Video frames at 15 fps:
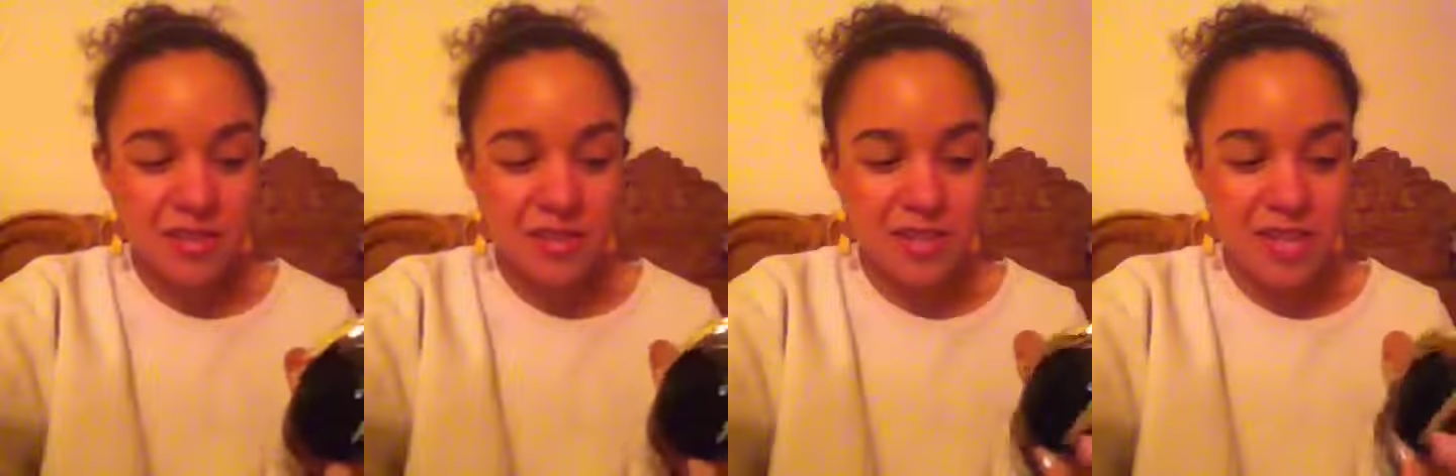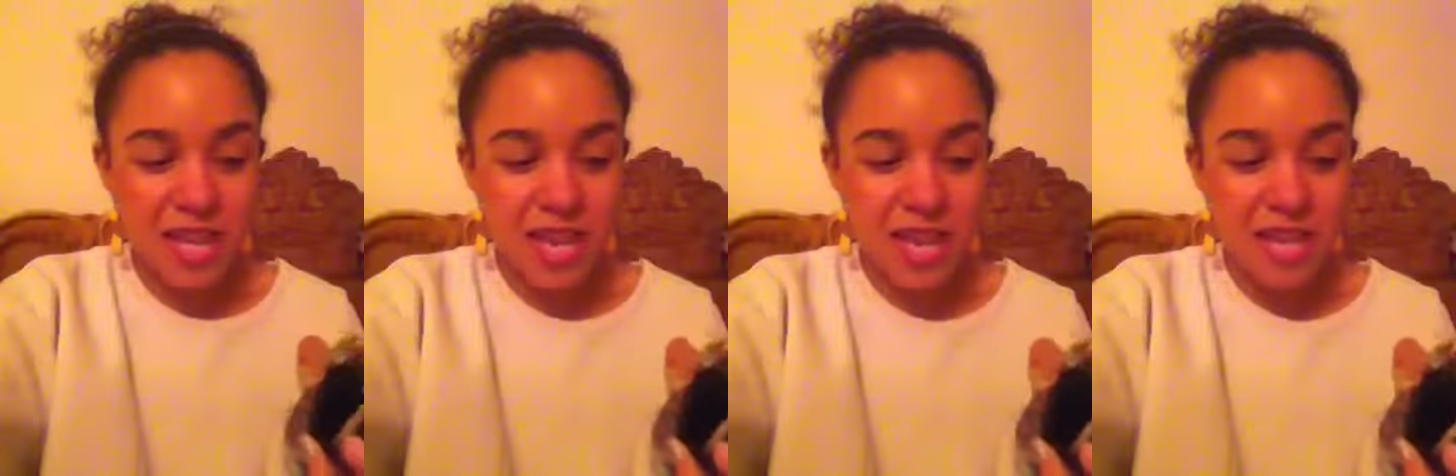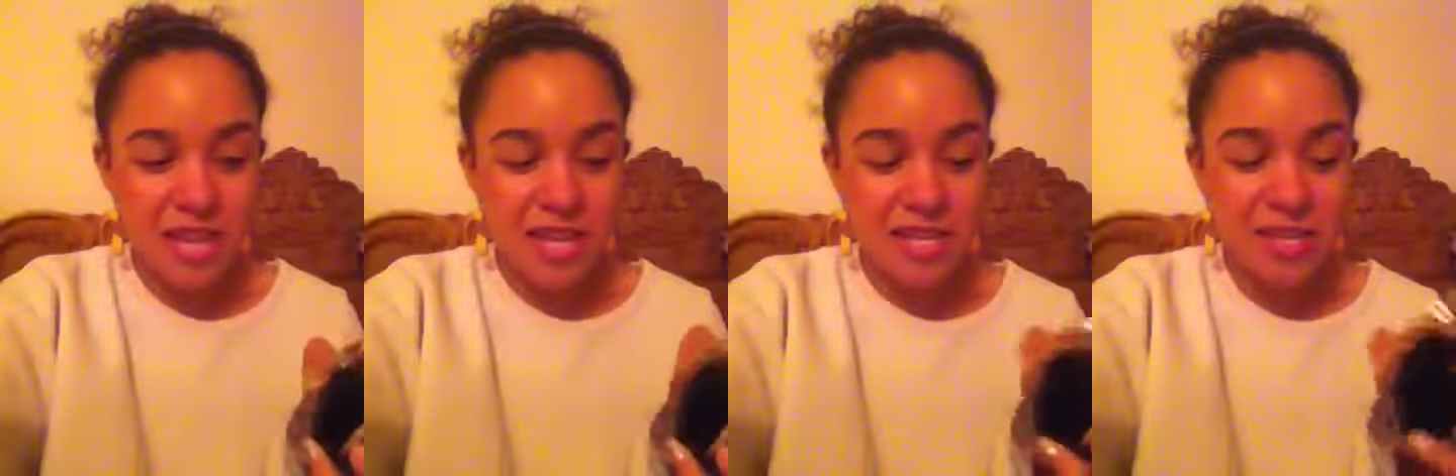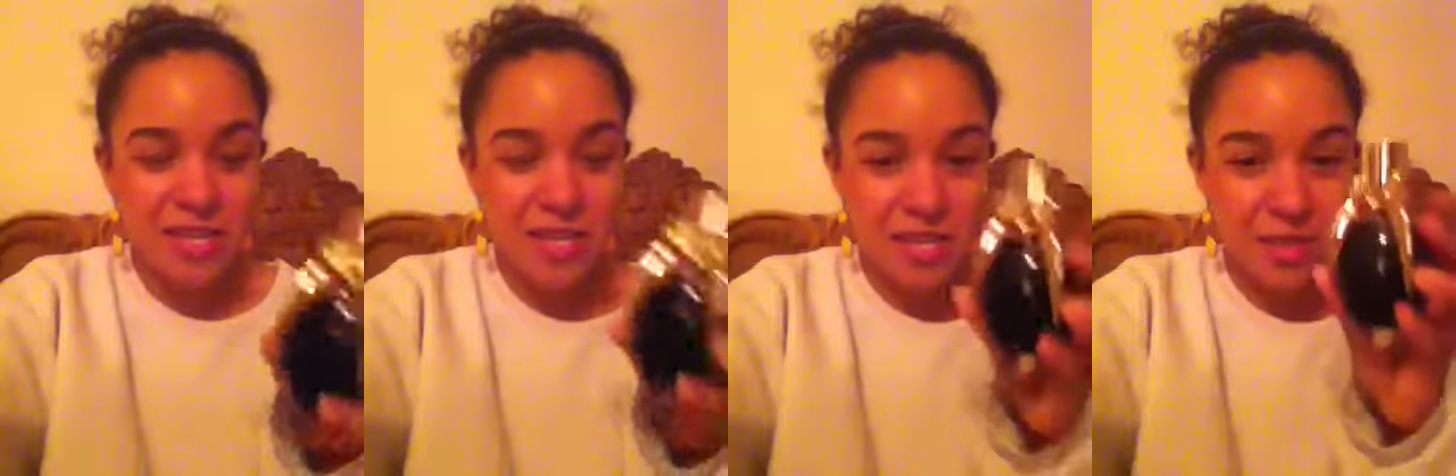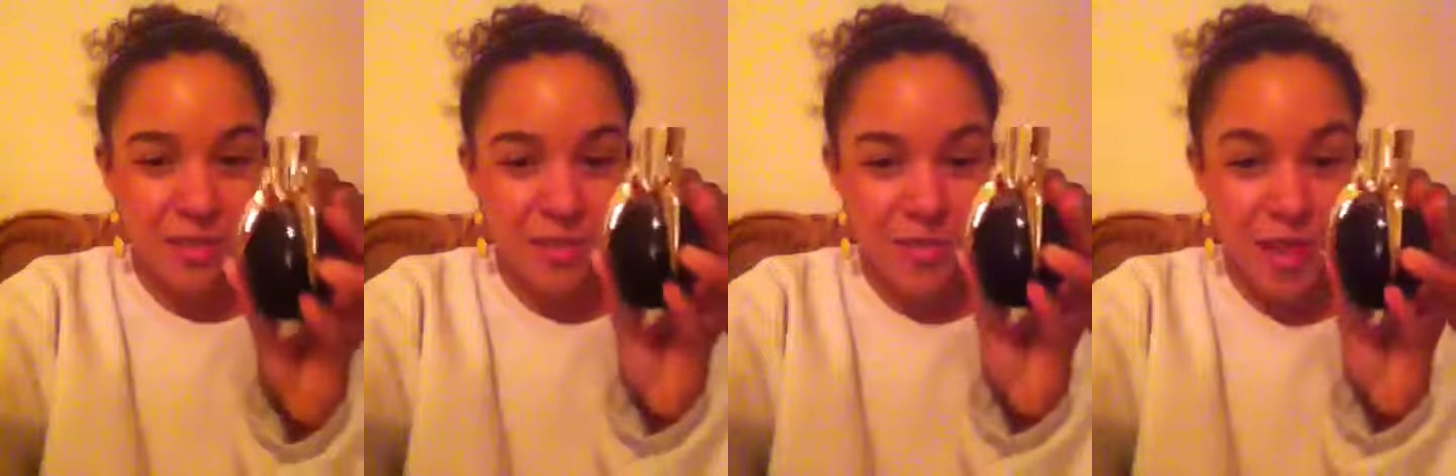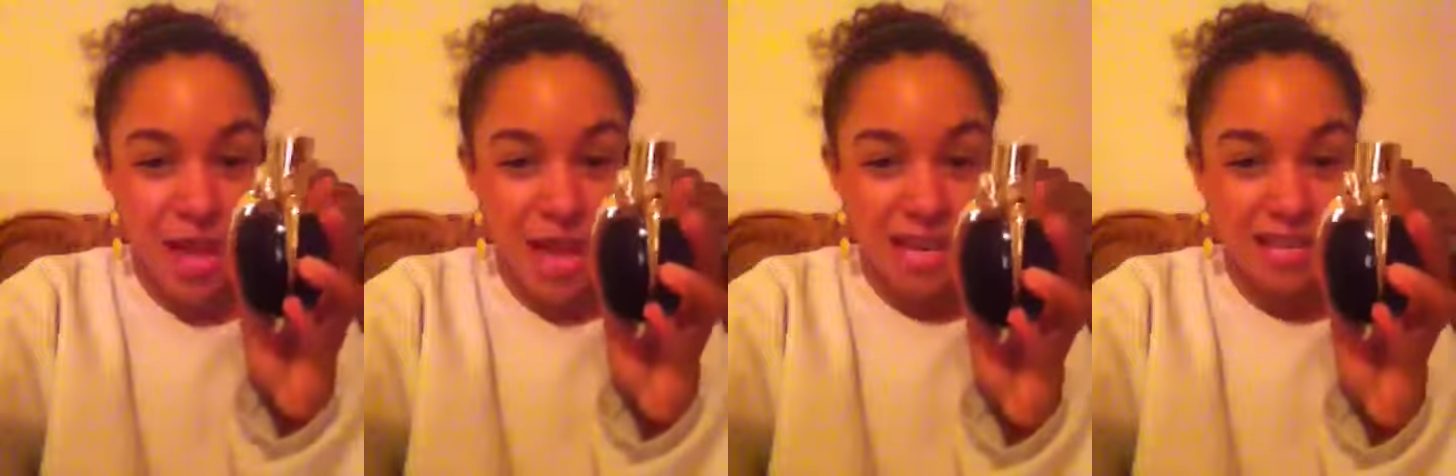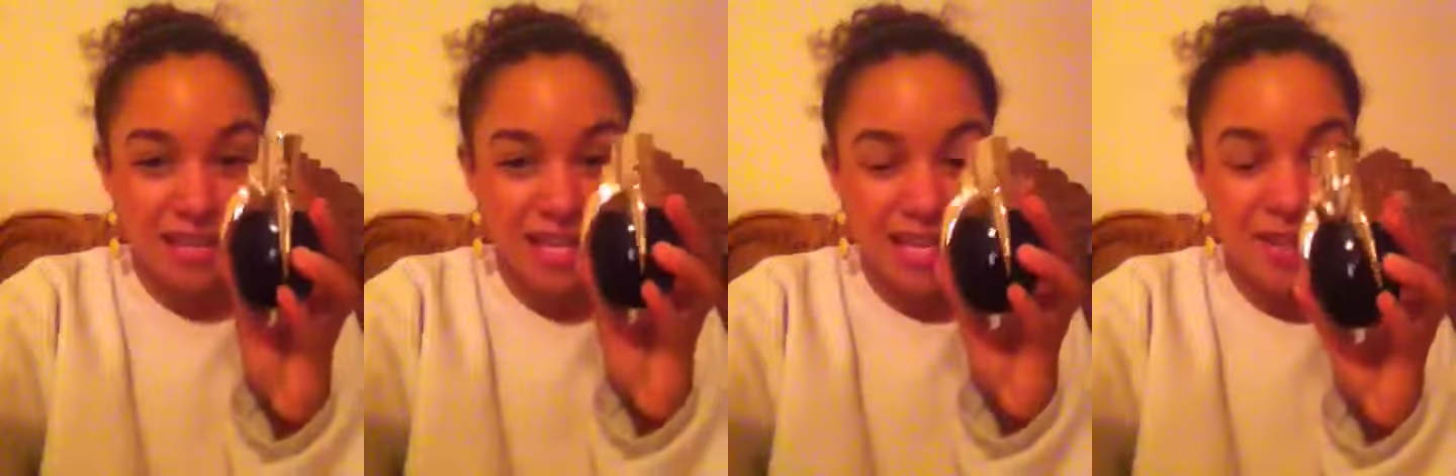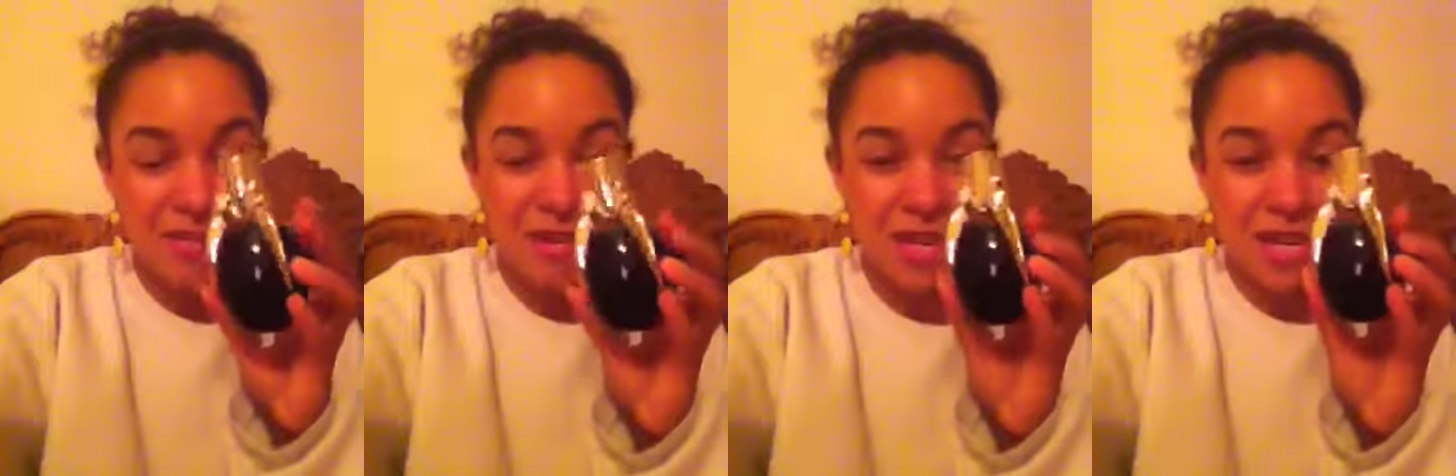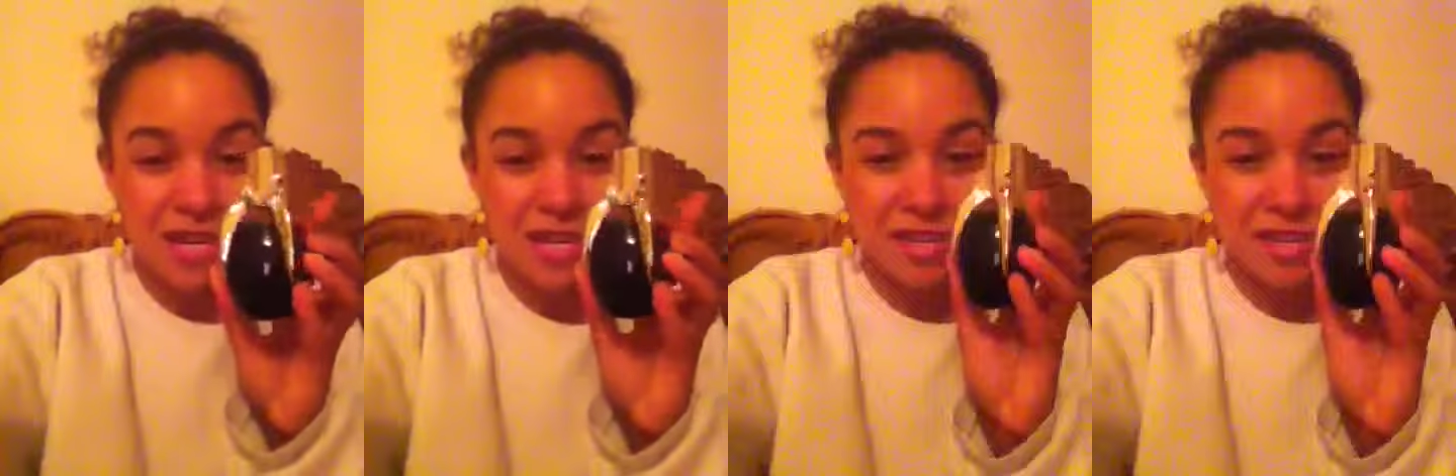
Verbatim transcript: skin. It's just a black liquid.